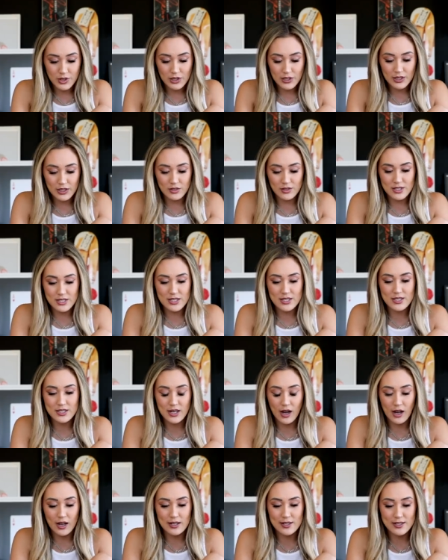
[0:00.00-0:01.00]
the little
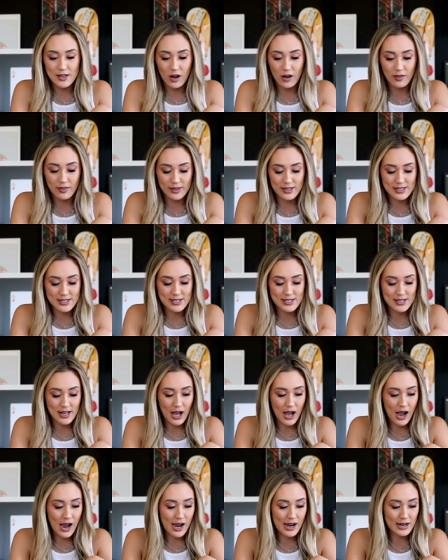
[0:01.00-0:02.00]
studs on the
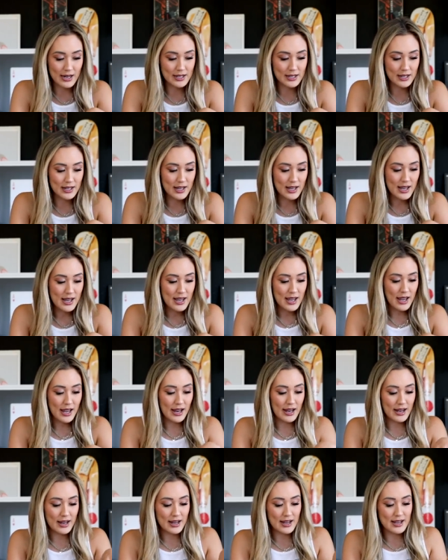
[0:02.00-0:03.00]
side,
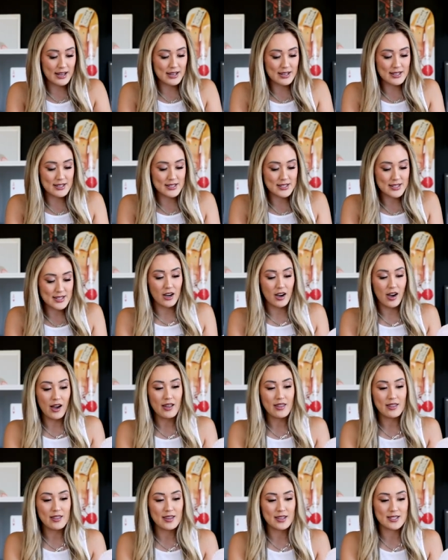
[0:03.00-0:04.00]
and
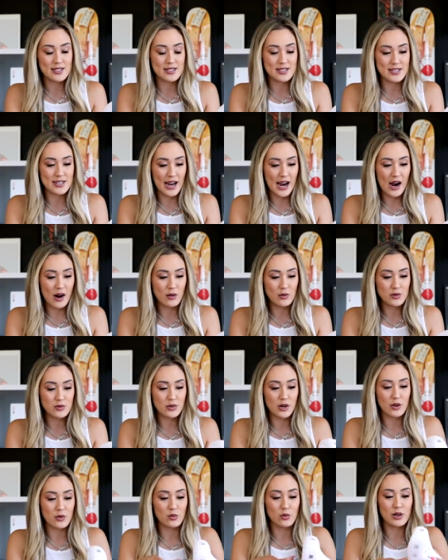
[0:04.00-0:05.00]
cut this down
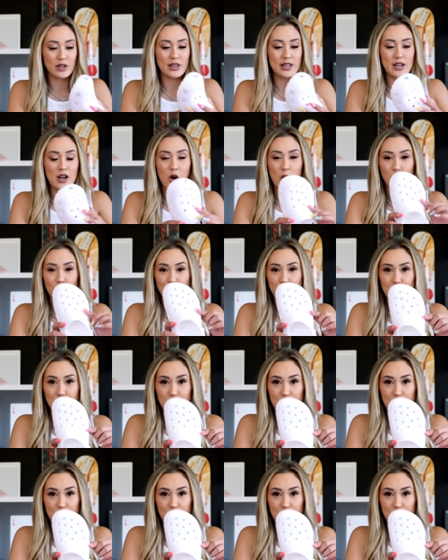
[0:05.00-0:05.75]
so I really only